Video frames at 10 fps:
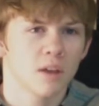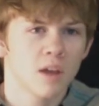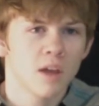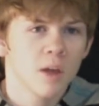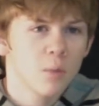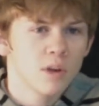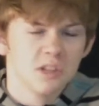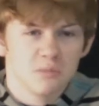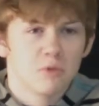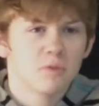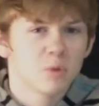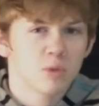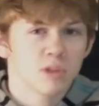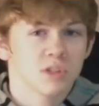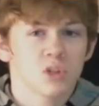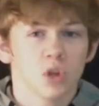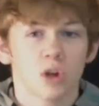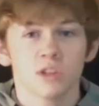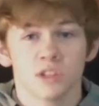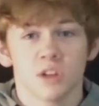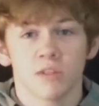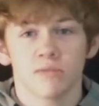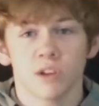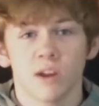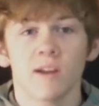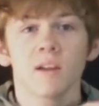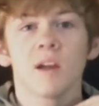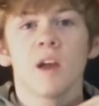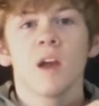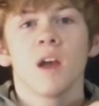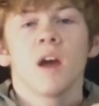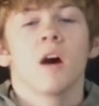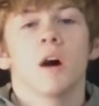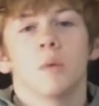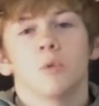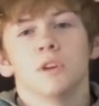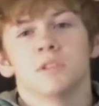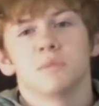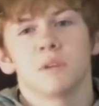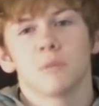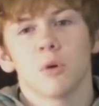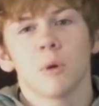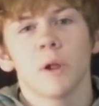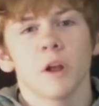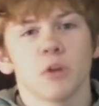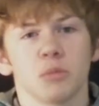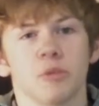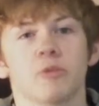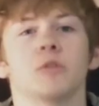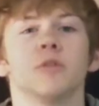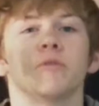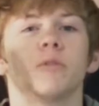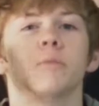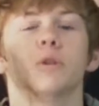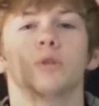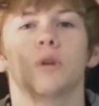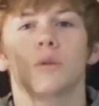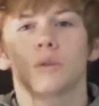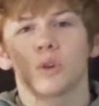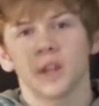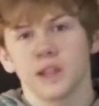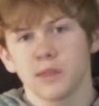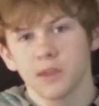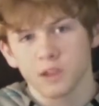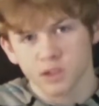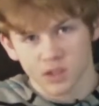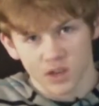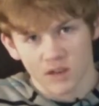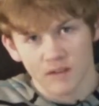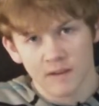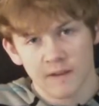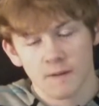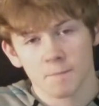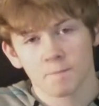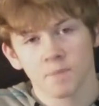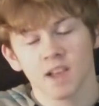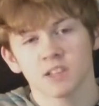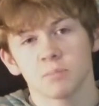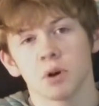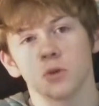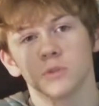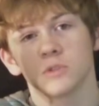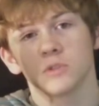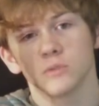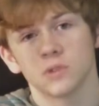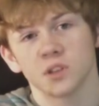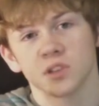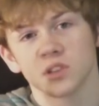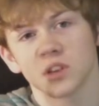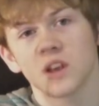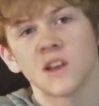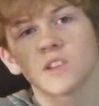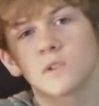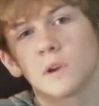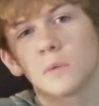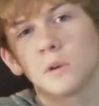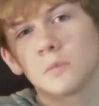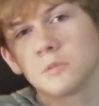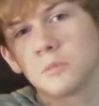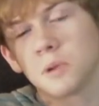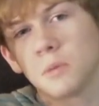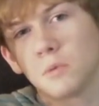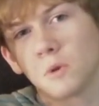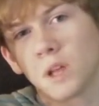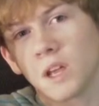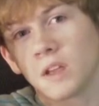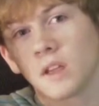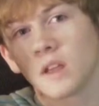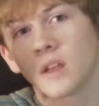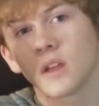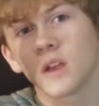like when he's moving with his claws and not flying, when he's being mobile, I would prefer for him to look like this as opposed to this. So I'd want him to be more like